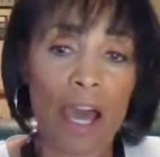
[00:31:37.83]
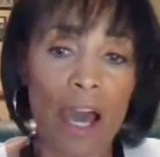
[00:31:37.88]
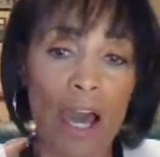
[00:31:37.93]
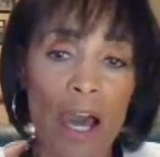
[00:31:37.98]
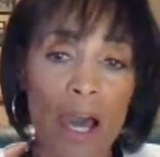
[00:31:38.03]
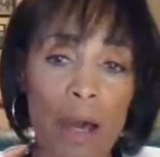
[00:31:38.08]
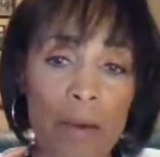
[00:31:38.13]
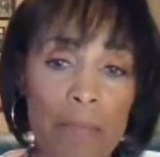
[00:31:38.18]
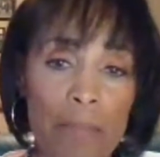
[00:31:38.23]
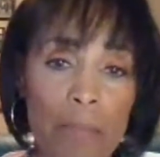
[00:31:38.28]

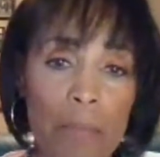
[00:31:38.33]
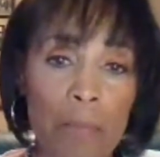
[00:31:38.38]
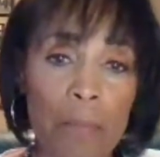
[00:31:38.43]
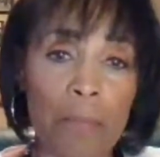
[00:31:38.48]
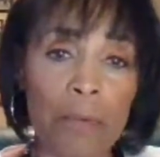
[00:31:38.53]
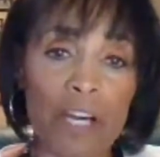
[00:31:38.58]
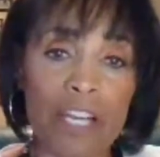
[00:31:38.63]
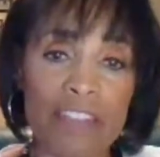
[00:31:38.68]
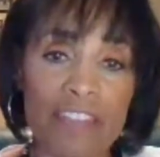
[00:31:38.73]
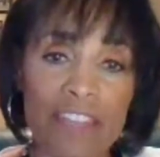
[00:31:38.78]

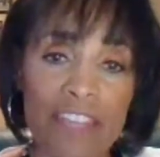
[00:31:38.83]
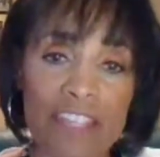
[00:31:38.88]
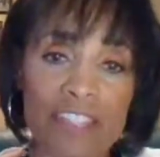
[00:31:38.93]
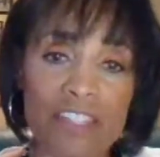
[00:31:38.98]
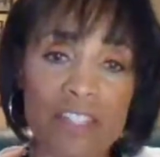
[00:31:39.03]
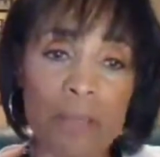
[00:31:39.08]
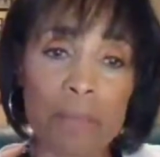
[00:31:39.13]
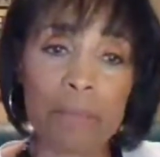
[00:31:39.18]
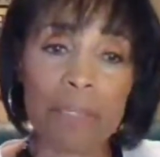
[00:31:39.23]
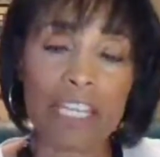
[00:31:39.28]
But they
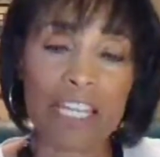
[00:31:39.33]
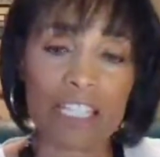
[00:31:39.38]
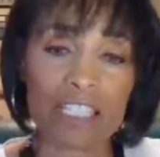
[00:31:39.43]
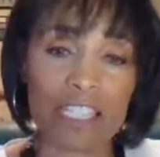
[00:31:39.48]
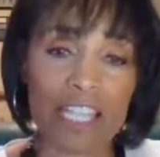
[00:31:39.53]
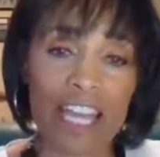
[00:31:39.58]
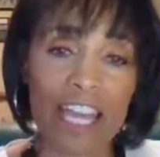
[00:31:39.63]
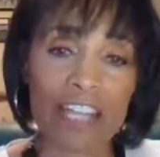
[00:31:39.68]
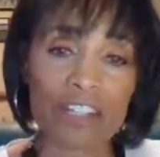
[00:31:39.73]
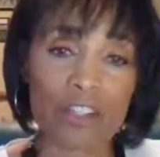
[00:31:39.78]
sent me a
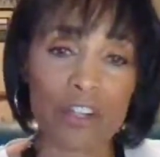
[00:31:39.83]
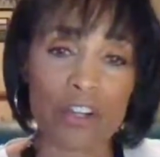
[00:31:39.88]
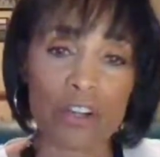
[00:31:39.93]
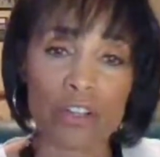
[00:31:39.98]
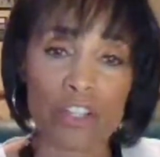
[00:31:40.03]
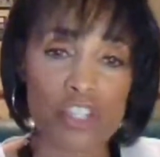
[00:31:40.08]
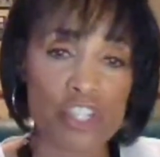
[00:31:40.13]
letter.